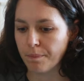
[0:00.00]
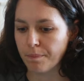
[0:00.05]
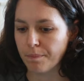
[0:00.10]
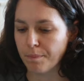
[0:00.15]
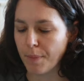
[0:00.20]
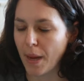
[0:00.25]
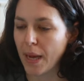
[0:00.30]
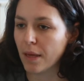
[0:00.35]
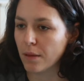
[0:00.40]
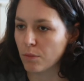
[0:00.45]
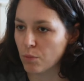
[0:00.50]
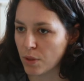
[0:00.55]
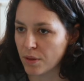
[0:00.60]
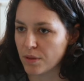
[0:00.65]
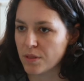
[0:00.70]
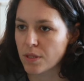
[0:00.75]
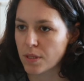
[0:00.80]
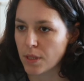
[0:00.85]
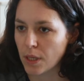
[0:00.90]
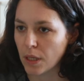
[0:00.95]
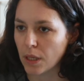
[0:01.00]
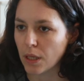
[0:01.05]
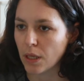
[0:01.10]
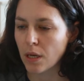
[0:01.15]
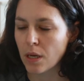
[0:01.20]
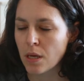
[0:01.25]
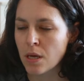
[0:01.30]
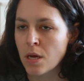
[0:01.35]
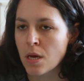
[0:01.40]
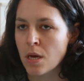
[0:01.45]
made with
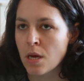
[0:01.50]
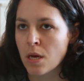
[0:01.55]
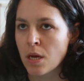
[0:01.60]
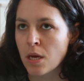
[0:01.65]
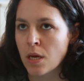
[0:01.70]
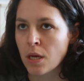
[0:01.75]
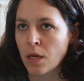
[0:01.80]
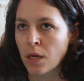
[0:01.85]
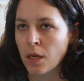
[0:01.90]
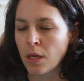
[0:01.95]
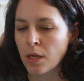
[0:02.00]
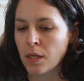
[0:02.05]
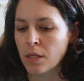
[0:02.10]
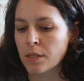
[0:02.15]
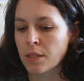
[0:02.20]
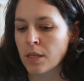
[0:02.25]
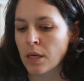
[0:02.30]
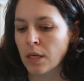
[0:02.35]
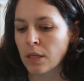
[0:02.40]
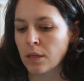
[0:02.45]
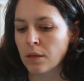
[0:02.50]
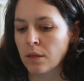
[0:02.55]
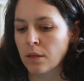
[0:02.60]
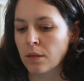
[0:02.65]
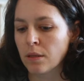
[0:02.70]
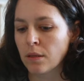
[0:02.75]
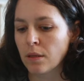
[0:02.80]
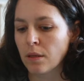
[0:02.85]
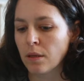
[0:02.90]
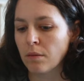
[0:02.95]
steel is that
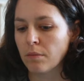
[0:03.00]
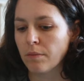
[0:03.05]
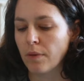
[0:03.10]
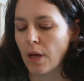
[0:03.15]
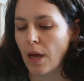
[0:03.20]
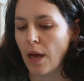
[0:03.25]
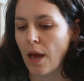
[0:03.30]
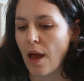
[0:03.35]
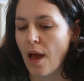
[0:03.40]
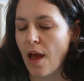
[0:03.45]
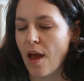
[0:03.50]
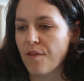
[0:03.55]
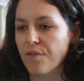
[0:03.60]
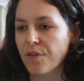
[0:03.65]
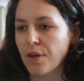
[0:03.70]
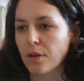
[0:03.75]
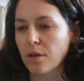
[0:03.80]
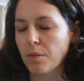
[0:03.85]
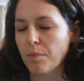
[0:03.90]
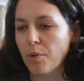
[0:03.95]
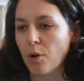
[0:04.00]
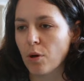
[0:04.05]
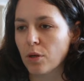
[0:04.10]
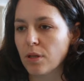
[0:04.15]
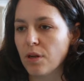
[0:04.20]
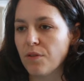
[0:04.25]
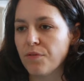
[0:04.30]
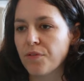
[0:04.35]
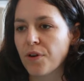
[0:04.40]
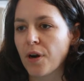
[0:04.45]
having the
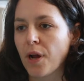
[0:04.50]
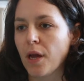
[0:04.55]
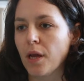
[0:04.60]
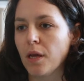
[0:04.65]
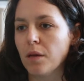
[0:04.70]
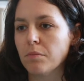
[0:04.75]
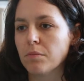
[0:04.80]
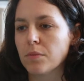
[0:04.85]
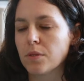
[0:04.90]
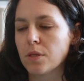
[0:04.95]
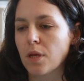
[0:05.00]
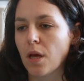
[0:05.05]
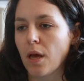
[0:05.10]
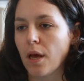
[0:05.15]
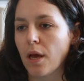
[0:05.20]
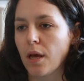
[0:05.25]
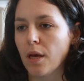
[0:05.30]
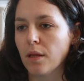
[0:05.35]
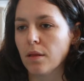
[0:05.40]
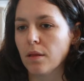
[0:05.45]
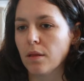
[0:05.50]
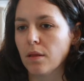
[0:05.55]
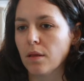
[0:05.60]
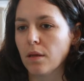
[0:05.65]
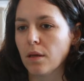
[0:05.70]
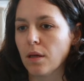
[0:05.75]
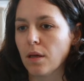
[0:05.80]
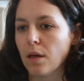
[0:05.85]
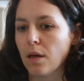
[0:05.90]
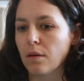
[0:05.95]
portal frames,
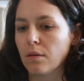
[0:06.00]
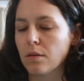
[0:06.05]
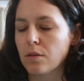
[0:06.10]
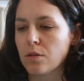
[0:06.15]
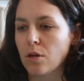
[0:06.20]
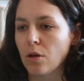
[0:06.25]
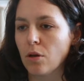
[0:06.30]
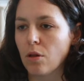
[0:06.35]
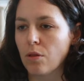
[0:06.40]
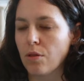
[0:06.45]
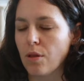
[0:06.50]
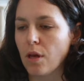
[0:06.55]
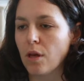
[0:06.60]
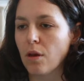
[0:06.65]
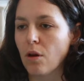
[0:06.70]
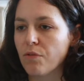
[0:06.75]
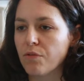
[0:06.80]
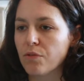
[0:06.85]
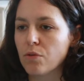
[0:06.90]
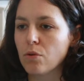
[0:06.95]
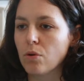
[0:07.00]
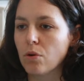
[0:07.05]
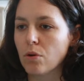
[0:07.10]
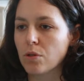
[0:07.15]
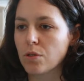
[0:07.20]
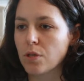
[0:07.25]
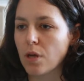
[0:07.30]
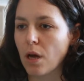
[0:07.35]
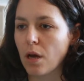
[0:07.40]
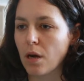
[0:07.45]
and so they of
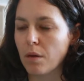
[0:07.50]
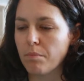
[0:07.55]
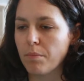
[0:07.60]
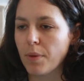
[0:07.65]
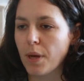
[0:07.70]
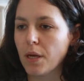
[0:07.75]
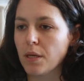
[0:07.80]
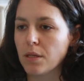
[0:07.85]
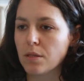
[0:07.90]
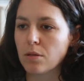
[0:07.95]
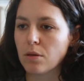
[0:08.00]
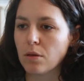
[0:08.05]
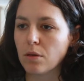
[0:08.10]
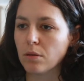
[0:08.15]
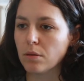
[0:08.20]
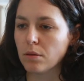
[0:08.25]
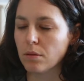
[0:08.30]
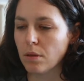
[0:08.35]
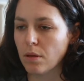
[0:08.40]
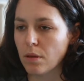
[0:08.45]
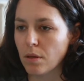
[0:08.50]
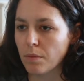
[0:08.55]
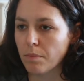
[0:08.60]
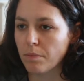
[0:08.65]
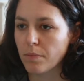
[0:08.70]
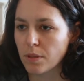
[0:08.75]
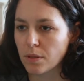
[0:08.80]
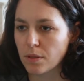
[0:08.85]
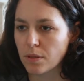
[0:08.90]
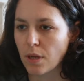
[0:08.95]
course are based on the
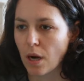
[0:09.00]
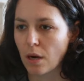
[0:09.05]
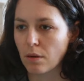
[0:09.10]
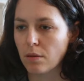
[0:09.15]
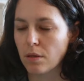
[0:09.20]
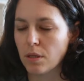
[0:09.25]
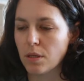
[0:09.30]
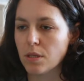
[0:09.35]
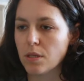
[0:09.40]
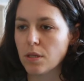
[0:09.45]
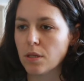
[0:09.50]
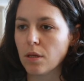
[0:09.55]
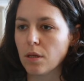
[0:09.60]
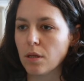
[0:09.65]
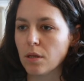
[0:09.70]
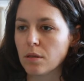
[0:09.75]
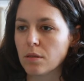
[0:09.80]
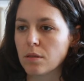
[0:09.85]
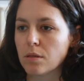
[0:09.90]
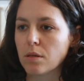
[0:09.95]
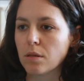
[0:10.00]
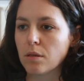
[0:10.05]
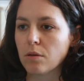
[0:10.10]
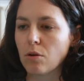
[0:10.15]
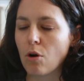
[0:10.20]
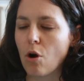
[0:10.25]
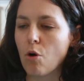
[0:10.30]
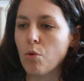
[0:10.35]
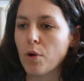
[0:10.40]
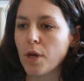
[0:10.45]
structural engineers'
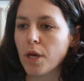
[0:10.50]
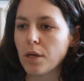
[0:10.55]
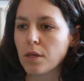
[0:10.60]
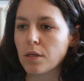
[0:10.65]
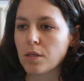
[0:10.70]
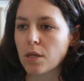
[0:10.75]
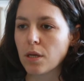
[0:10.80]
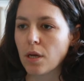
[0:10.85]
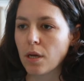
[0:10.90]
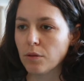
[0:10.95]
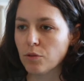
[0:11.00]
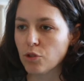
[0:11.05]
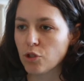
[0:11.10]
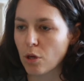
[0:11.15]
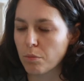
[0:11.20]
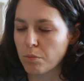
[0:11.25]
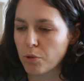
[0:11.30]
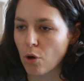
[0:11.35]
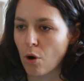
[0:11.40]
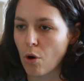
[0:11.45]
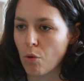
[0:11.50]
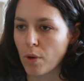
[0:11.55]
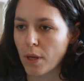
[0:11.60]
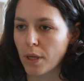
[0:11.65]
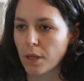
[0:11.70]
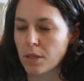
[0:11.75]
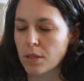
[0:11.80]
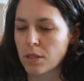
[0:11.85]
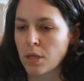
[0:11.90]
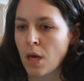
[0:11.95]
drawings and shop
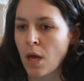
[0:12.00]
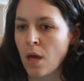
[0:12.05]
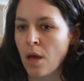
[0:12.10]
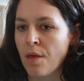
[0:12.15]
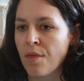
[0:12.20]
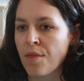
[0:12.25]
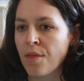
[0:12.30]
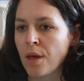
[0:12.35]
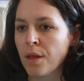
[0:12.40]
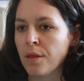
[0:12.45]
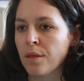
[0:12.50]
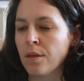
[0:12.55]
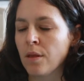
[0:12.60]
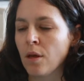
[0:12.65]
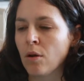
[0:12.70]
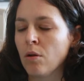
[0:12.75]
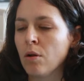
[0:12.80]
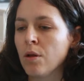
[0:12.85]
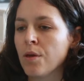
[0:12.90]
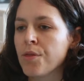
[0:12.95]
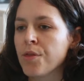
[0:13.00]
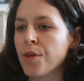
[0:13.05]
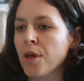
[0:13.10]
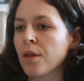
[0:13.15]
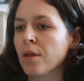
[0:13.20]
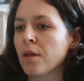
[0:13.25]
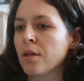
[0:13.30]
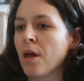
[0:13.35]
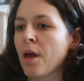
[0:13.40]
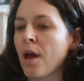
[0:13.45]
drawings. Then the only thing
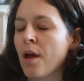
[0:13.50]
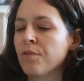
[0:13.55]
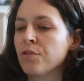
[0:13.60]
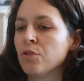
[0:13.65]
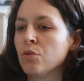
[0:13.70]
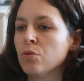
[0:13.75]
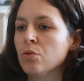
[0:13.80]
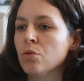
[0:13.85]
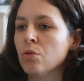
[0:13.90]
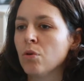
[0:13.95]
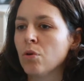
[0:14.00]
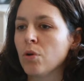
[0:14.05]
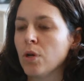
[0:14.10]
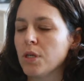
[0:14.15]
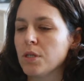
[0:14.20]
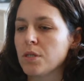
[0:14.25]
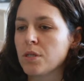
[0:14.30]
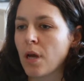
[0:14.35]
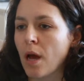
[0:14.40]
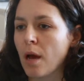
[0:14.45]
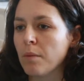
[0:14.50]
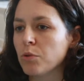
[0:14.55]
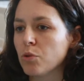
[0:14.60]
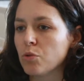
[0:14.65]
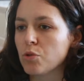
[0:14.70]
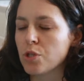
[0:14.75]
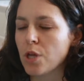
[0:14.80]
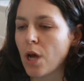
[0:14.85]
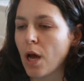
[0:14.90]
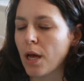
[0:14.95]
that they have to do is come to
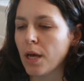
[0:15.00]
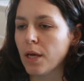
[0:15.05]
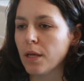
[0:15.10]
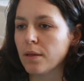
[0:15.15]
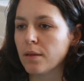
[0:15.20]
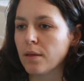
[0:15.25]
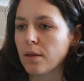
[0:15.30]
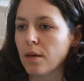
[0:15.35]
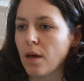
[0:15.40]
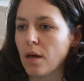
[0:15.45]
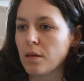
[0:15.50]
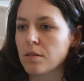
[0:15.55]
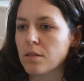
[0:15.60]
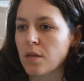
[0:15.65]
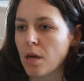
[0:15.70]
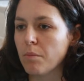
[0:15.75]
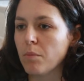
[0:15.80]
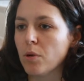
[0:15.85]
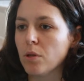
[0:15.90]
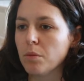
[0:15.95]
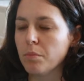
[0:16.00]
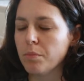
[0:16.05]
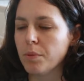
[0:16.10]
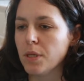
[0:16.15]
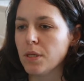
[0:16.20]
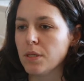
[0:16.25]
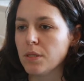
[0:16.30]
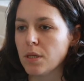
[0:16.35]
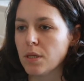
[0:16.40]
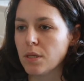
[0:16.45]
site, assemble the
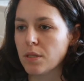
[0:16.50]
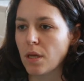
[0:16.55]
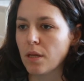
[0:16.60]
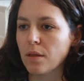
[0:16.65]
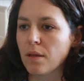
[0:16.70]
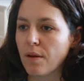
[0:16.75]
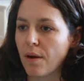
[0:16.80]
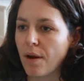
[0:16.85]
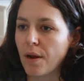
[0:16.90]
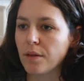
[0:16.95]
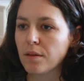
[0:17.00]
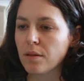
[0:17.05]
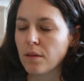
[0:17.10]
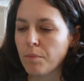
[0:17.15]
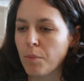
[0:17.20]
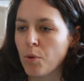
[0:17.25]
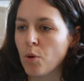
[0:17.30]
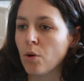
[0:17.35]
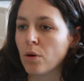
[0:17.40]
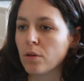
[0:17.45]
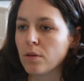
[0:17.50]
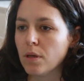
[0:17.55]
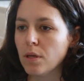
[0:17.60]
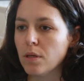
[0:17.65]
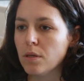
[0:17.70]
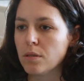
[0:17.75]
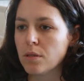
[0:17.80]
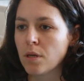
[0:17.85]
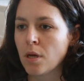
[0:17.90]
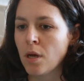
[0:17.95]
pieces and erect the
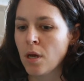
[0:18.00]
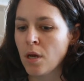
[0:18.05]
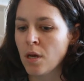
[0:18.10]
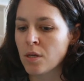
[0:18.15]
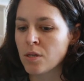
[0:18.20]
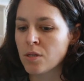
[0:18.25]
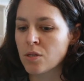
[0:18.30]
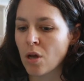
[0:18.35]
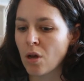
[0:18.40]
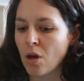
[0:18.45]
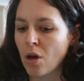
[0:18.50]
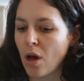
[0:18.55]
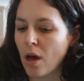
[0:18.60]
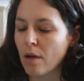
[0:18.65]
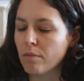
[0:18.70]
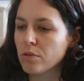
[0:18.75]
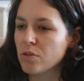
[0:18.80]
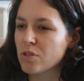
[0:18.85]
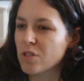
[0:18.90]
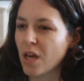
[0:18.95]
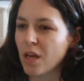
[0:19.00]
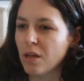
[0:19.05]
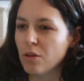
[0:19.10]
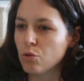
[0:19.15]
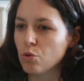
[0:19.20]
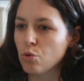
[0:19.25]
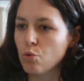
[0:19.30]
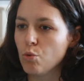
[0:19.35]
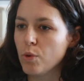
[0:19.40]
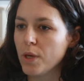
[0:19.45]
portals. So I would say in
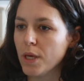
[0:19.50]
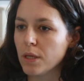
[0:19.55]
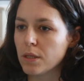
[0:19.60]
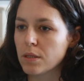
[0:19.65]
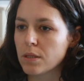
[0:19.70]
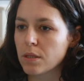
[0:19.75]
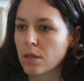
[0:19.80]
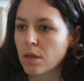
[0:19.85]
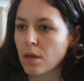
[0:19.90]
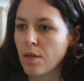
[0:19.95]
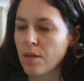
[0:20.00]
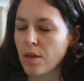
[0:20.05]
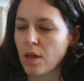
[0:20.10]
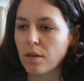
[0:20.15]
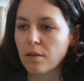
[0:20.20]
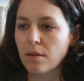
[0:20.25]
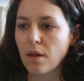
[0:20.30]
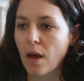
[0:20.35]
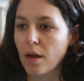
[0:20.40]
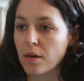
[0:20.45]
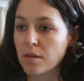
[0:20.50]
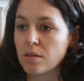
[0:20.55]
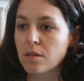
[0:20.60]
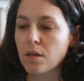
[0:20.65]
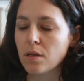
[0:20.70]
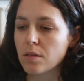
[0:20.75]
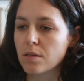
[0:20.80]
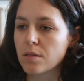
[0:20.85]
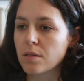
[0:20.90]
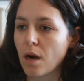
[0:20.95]
2 weeks the entire
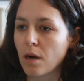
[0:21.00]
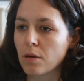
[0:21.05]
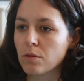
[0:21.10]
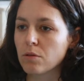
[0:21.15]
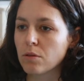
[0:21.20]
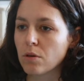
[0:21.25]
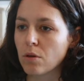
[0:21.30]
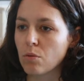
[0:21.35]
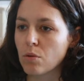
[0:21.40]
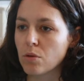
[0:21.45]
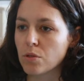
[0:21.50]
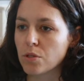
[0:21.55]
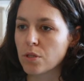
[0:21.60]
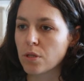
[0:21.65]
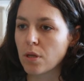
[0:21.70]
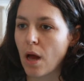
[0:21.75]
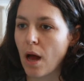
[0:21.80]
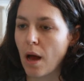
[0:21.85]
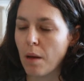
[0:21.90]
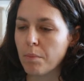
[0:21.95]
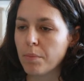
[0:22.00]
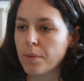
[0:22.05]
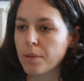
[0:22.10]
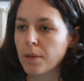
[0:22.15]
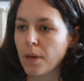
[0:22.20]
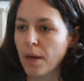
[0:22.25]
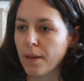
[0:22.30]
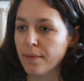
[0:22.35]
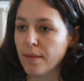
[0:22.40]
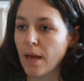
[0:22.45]
steel structure was up
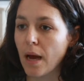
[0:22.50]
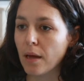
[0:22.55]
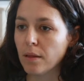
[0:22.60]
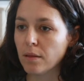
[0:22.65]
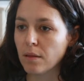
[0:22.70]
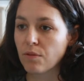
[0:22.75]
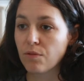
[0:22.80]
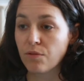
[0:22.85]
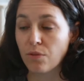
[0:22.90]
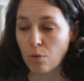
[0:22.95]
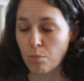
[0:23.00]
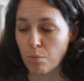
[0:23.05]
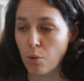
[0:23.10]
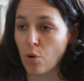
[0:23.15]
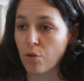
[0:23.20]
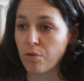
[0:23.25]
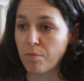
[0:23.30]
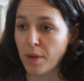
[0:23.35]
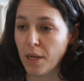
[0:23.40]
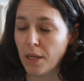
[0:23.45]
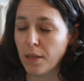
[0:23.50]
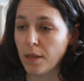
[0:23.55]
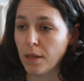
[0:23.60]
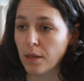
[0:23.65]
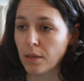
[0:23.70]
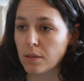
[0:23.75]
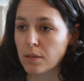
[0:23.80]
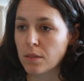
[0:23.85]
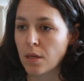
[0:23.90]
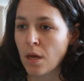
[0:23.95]
and done for both
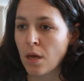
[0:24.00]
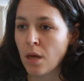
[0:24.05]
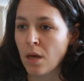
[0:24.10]
buildings.